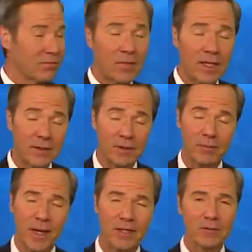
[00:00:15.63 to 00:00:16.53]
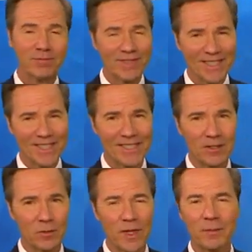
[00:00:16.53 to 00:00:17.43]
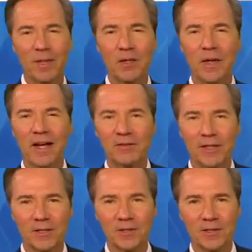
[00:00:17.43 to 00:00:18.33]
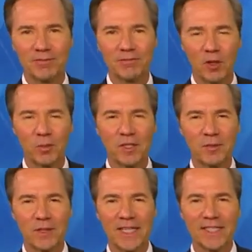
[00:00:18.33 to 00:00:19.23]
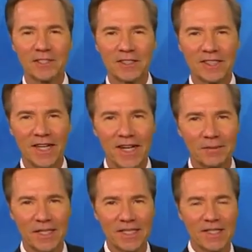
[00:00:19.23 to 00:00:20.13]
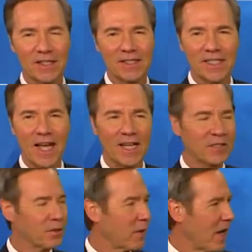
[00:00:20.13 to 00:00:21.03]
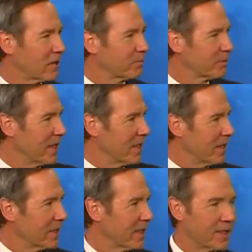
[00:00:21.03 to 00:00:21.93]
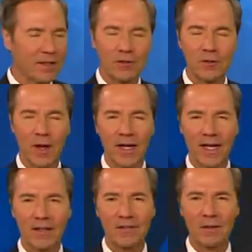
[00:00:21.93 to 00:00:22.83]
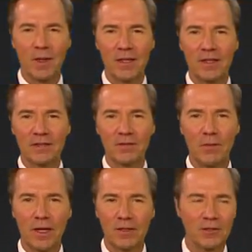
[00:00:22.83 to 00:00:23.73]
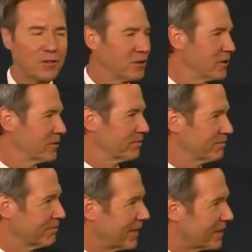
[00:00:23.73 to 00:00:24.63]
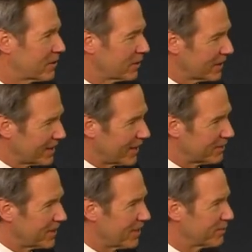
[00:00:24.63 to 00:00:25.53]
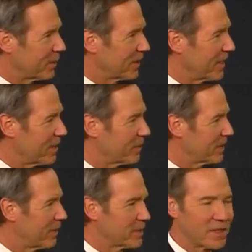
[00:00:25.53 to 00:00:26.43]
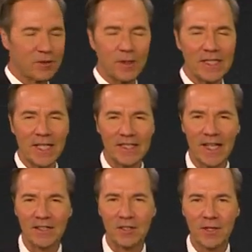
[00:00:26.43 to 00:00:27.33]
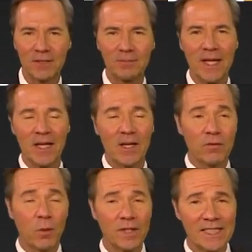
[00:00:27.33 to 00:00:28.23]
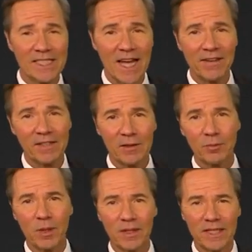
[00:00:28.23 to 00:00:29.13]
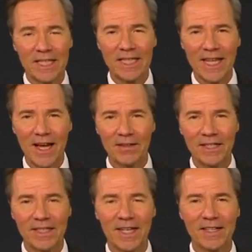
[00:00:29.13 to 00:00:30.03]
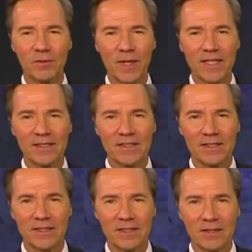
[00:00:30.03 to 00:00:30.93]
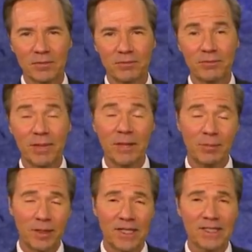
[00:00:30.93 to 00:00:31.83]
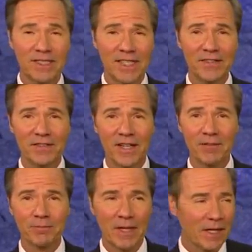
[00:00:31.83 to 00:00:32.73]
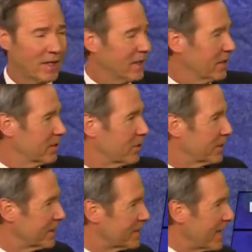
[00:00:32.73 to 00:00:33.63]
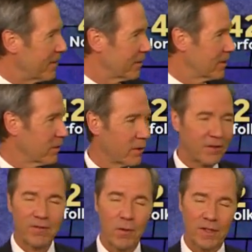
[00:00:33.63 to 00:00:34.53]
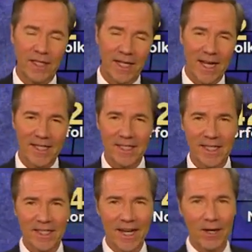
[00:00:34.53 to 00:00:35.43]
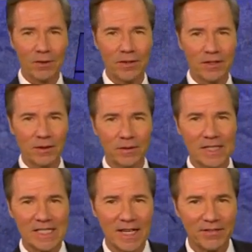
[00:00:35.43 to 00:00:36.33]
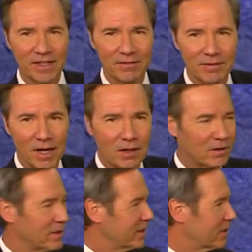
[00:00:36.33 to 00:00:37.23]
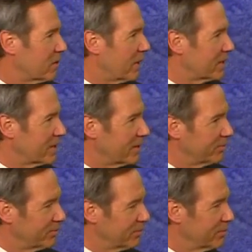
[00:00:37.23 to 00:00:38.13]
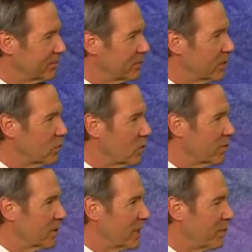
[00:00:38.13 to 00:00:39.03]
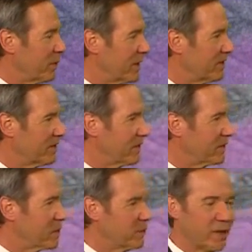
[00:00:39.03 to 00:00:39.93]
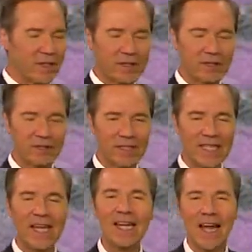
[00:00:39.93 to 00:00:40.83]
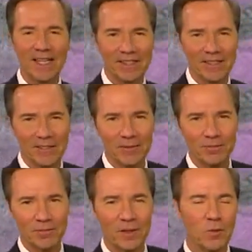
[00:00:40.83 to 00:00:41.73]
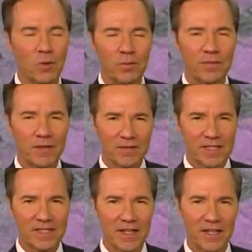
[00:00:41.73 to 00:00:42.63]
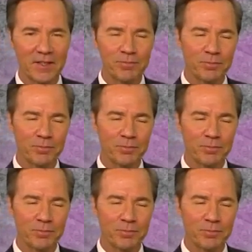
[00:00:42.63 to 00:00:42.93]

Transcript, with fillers: While that was better, that's still way below average. No precipitation today. We had sunny skies throughout. Getting a little dry now for the month of March. Nice look at downtown from our camera at the Embassy Suites on tenth street. forty-seven, partly cloudy, light winds. Been a pleasant evening, though it is down to thirty-four in Atlantic and Carroll and thirty-seven in Harlan and Creston. We're warmer at Eppley Airfield just because of the heat island, the warmth of the city.